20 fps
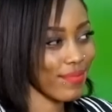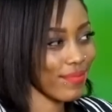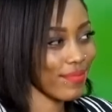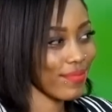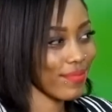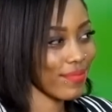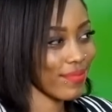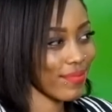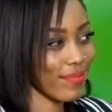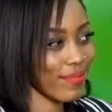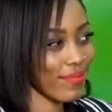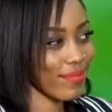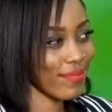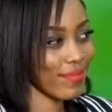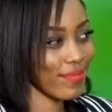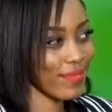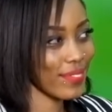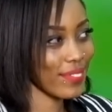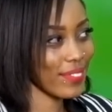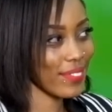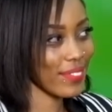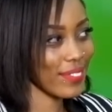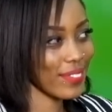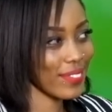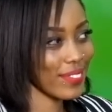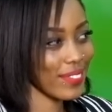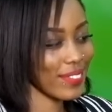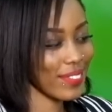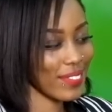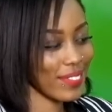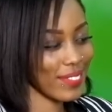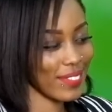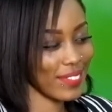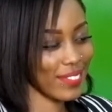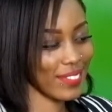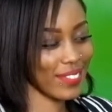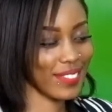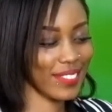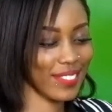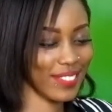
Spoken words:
This person isn't speaking.